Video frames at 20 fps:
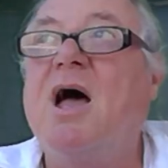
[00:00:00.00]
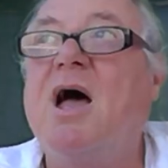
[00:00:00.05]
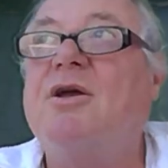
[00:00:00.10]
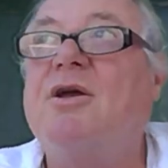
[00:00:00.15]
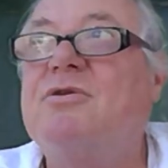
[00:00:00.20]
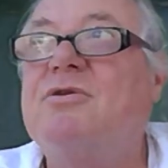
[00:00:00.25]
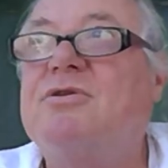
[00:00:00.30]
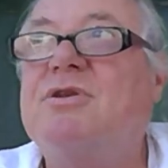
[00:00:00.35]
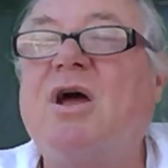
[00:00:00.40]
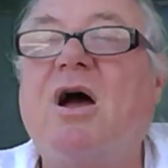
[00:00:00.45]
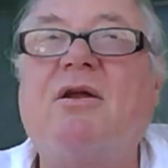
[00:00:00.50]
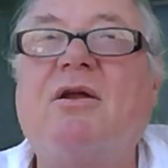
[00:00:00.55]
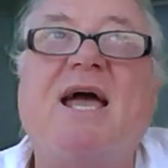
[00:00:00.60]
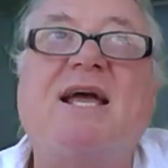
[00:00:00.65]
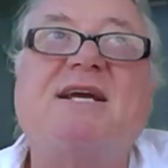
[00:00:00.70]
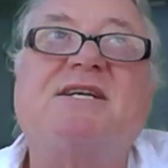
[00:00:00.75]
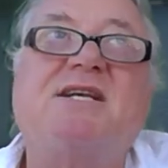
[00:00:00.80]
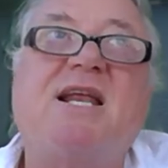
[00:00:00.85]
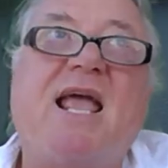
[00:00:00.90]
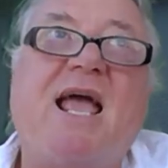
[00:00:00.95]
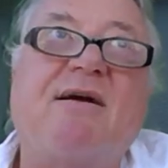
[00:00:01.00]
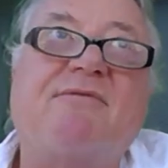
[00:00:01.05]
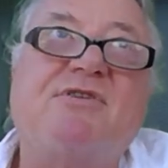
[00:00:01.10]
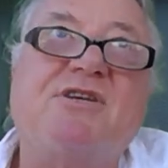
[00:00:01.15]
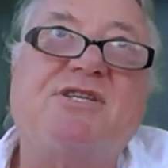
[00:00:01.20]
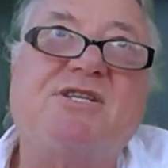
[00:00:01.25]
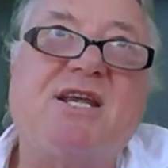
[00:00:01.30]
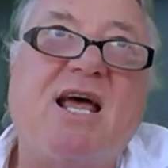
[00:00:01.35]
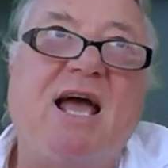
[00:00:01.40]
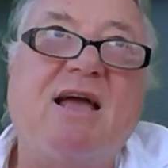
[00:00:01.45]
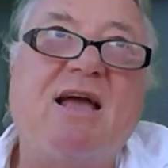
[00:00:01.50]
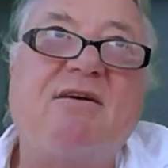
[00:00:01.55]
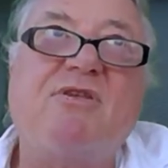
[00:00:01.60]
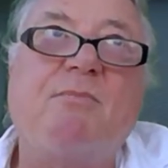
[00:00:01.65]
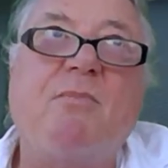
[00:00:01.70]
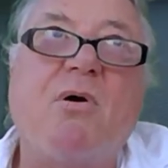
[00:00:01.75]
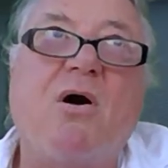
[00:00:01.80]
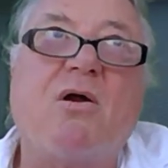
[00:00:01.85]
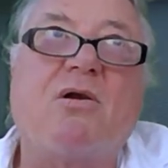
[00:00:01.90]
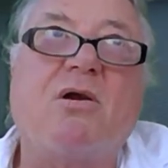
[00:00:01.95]
you don't actually have to save the
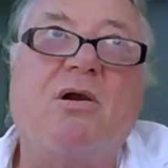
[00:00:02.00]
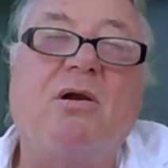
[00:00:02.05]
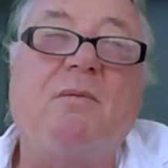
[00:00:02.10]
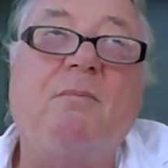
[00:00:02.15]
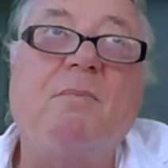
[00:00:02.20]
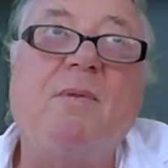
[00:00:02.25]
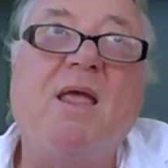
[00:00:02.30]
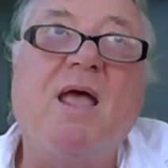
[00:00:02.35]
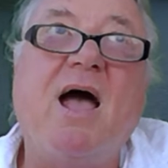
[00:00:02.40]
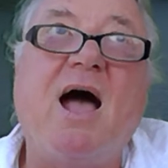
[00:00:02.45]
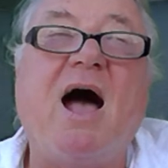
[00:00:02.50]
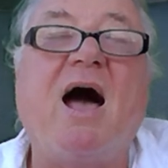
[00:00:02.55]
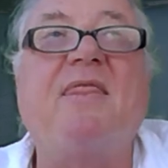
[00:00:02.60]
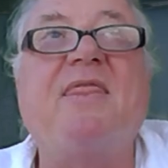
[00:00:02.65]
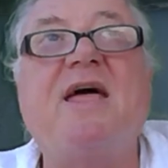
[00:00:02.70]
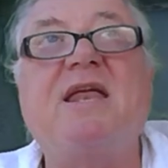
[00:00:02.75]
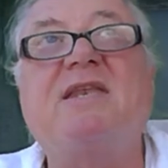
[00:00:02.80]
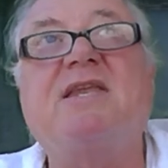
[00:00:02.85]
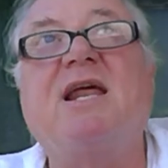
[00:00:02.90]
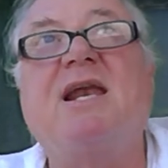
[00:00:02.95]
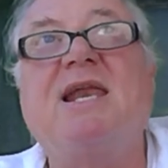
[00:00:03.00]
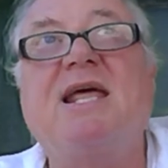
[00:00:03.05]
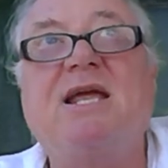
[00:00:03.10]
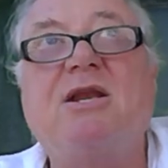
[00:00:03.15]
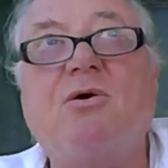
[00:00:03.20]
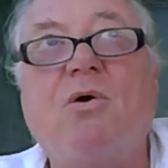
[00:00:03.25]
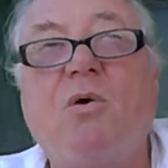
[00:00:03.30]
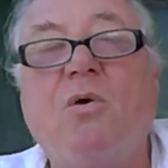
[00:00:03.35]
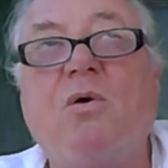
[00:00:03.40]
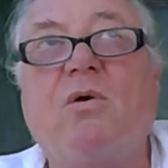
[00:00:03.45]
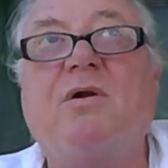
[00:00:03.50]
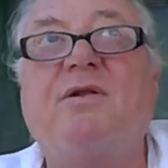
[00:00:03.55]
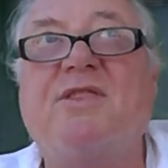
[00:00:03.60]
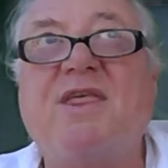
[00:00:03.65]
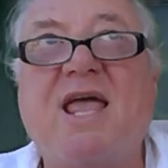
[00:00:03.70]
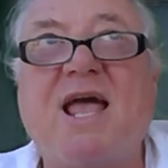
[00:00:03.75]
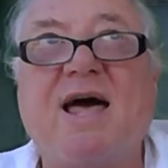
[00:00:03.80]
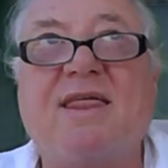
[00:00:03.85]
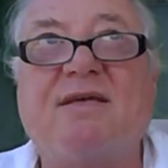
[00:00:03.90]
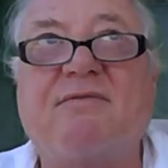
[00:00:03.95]
model and then delete all of
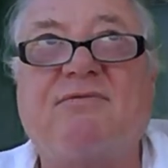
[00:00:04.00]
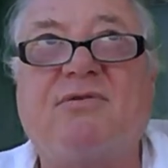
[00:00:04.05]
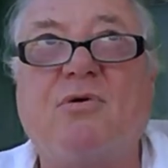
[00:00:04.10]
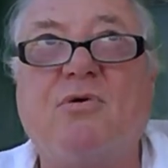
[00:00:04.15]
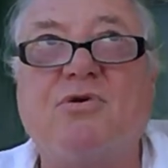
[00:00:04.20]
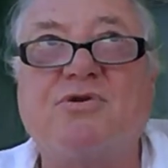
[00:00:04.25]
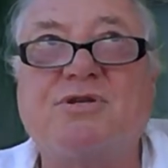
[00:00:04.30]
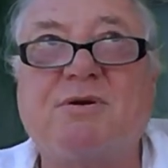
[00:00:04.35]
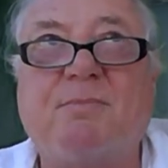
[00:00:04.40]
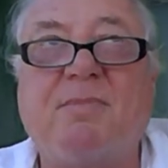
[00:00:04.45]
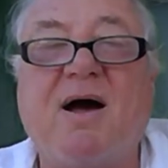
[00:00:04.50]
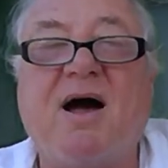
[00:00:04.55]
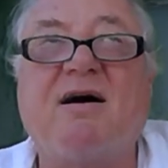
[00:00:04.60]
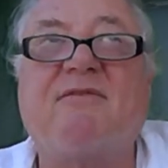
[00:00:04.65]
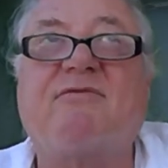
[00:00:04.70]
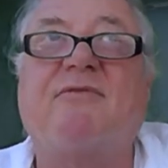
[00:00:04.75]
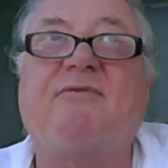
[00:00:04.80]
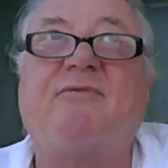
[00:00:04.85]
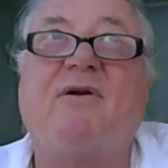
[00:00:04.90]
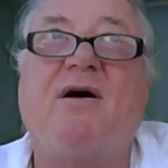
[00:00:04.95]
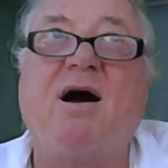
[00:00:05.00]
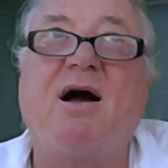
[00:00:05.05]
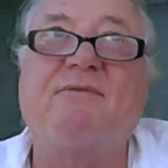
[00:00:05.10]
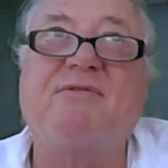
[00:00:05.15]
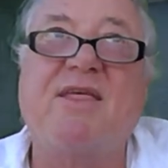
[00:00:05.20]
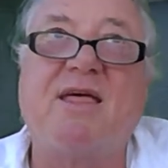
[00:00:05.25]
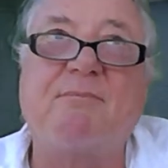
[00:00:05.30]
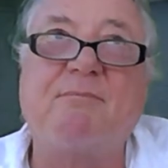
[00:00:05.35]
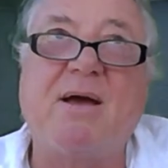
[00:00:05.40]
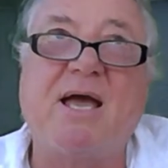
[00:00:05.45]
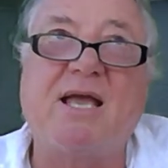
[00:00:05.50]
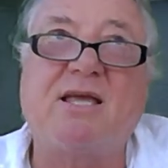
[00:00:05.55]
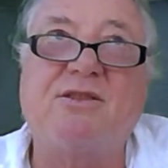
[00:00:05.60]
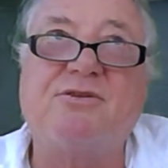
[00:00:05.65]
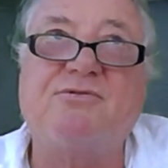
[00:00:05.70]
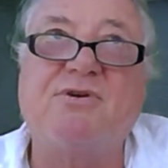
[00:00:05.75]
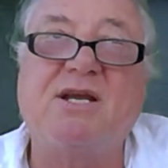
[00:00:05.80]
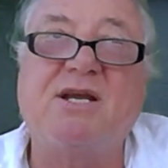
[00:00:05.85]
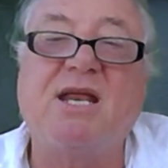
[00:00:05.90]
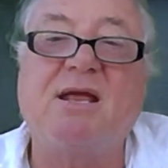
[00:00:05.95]
the other floors apart from five, then make a
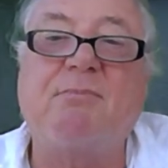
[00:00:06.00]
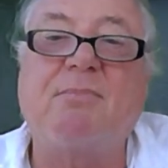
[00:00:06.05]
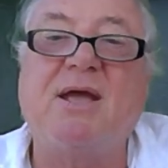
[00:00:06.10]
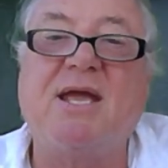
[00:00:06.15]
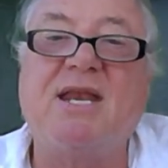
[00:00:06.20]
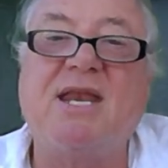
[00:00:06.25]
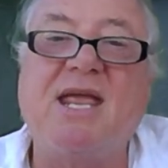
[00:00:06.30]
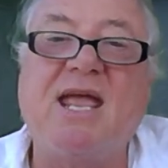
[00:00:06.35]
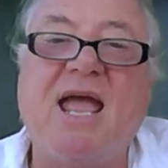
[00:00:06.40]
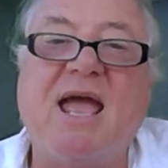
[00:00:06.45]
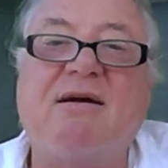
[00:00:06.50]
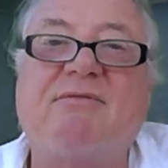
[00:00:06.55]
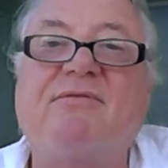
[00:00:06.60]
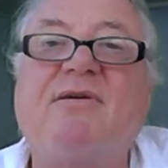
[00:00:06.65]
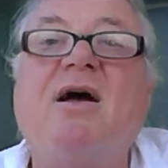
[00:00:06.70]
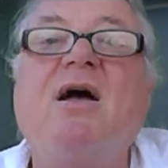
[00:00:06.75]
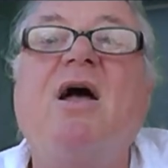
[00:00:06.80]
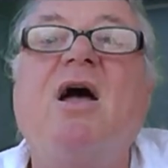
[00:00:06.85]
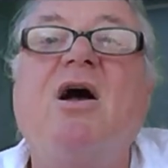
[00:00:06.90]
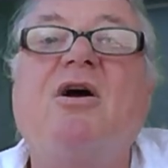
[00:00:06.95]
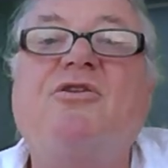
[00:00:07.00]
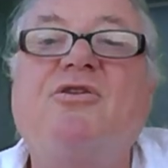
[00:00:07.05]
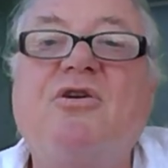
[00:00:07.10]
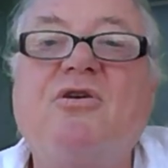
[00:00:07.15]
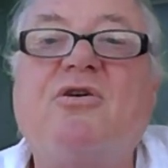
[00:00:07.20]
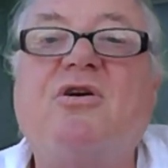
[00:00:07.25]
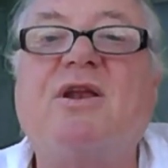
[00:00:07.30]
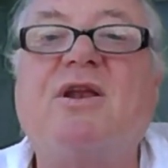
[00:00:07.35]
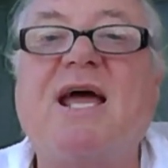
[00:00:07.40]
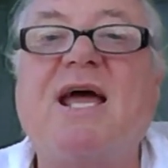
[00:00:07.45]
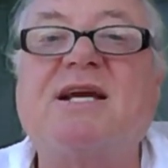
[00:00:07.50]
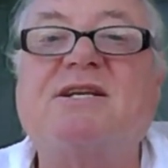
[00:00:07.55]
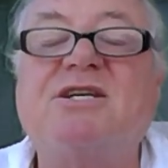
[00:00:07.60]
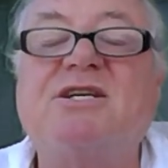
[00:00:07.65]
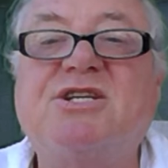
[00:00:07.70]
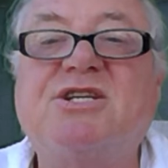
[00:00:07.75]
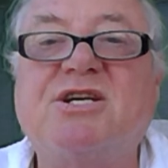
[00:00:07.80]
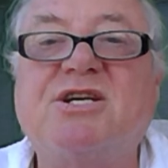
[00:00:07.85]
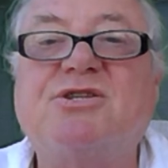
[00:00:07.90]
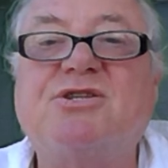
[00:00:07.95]
three D P D F. You can actually
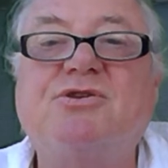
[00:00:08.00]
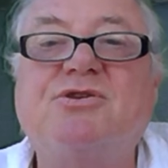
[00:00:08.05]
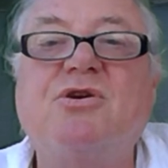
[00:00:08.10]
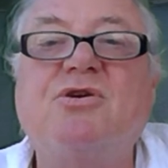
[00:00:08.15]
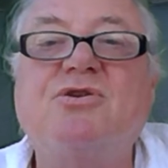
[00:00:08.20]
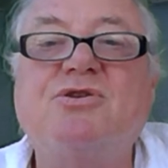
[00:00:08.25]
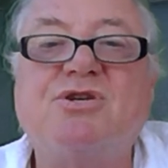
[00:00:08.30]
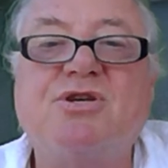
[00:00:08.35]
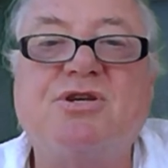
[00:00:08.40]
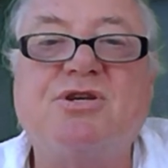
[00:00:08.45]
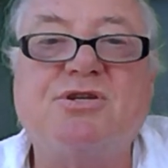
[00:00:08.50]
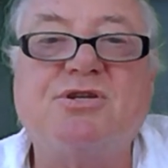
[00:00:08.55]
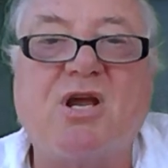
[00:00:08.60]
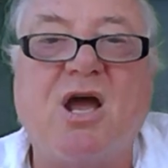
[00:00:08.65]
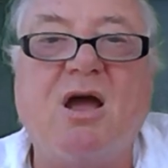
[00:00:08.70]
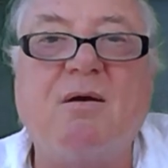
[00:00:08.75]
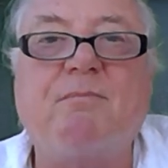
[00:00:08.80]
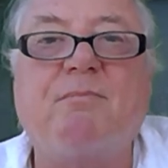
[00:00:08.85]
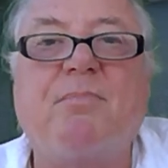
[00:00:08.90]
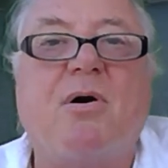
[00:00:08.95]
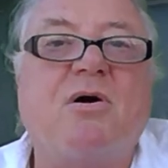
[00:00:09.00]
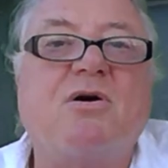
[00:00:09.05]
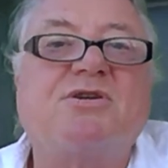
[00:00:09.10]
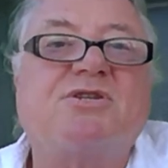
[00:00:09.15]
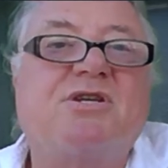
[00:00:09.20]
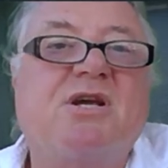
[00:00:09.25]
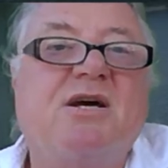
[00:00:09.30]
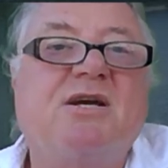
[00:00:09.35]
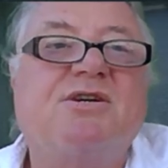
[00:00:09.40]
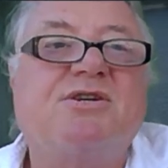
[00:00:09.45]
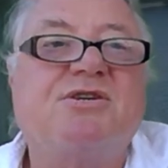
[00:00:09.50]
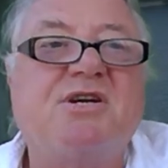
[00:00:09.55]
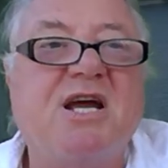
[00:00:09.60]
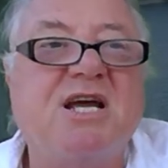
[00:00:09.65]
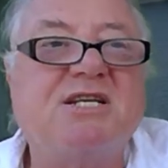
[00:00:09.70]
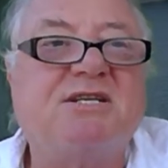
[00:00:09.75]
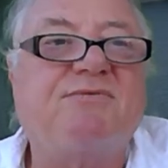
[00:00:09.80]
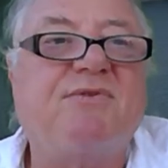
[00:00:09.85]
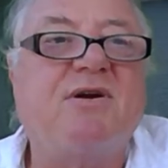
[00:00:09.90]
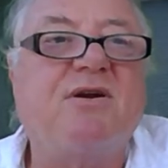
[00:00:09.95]
just use your scope box,
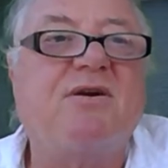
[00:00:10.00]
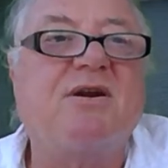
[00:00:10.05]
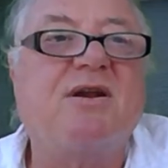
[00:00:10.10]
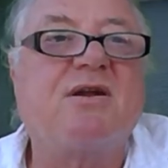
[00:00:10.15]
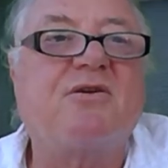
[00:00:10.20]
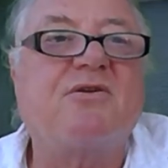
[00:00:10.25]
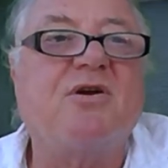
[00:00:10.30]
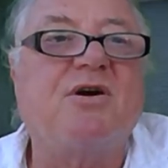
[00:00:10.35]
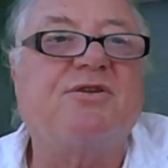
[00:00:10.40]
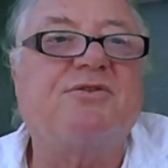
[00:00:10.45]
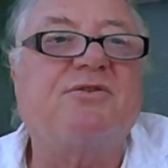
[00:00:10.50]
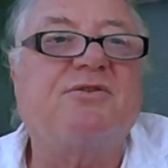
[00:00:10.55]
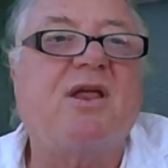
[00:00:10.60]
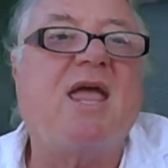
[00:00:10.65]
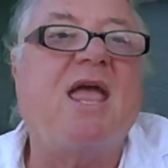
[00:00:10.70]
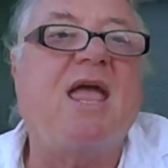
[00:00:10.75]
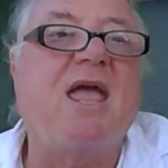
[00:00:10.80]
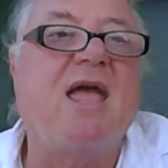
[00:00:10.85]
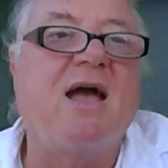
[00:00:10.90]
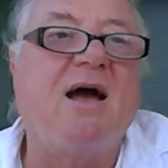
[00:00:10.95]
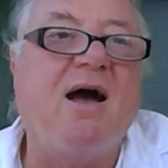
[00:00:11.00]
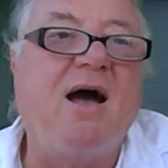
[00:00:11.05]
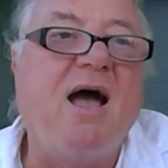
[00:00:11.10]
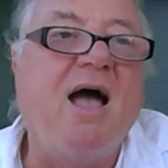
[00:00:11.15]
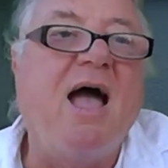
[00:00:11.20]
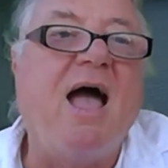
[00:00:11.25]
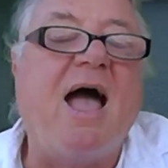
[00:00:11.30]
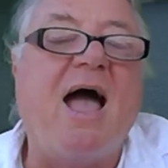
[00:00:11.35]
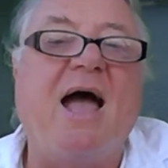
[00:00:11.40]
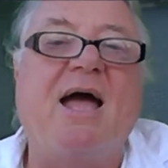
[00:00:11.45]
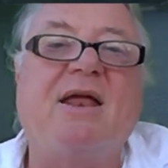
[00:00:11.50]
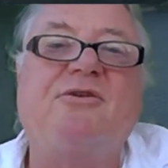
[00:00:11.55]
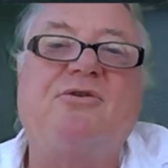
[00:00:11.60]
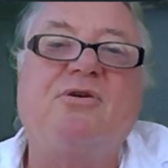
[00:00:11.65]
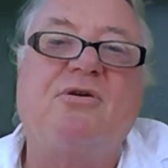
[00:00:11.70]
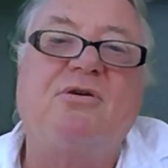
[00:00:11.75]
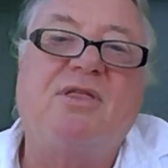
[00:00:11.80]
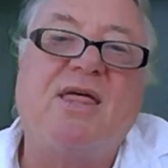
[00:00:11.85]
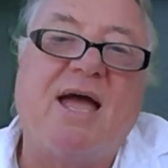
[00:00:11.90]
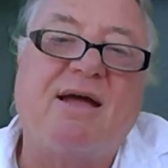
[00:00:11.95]
transfer it across to here, and
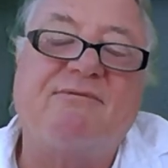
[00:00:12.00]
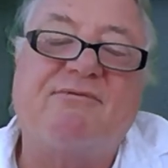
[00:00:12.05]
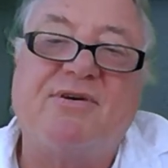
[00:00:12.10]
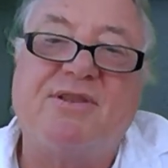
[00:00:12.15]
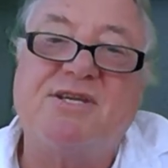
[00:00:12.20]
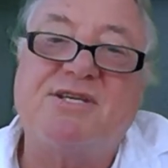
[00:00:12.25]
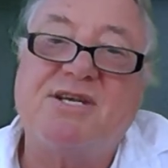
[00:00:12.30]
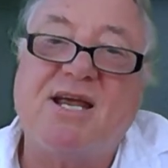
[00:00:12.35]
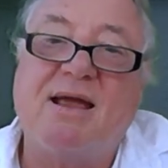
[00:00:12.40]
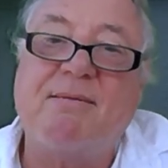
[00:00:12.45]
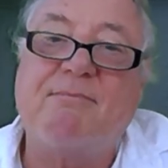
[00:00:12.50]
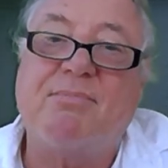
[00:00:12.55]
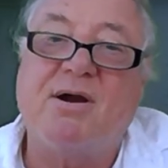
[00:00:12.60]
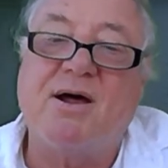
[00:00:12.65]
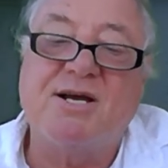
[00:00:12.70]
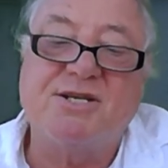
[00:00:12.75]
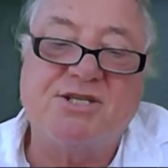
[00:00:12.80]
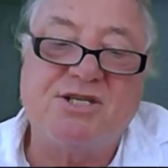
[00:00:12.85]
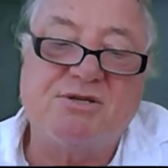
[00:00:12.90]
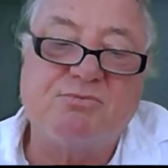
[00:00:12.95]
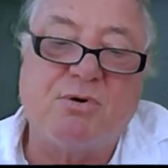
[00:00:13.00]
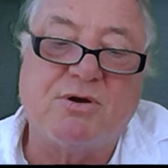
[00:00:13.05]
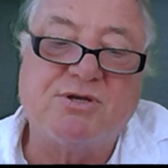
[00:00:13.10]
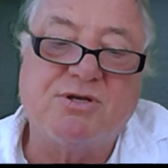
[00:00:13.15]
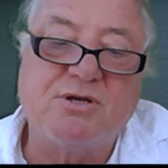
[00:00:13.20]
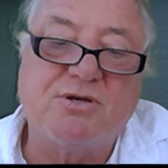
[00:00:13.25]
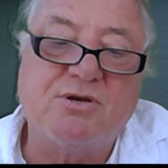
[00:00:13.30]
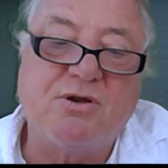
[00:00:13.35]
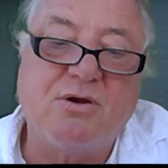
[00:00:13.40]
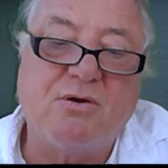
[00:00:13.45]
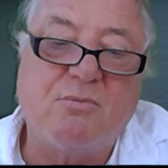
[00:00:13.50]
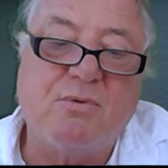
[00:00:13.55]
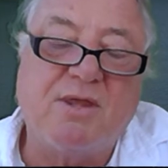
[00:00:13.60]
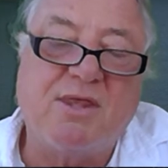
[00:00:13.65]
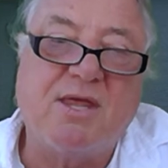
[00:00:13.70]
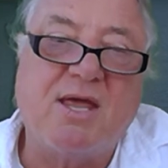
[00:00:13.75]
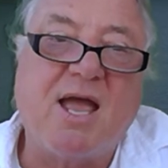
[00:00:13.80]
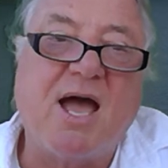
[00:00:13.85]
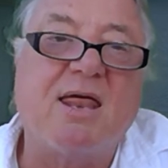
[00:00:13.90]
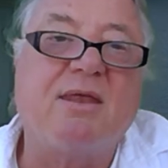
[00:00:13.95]
do that for the same price as what you do with
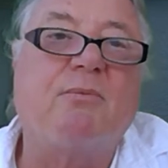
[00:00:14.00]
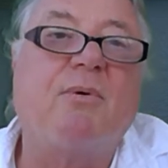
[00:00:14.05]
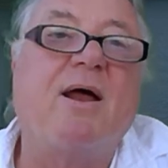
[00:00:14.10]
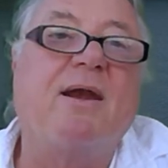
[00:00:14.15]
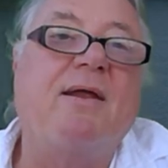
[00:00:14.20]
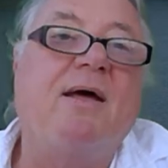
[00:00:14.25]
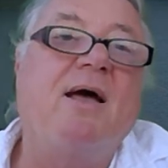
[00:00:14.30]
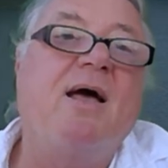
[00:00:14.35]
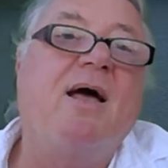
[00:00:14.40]
the other one.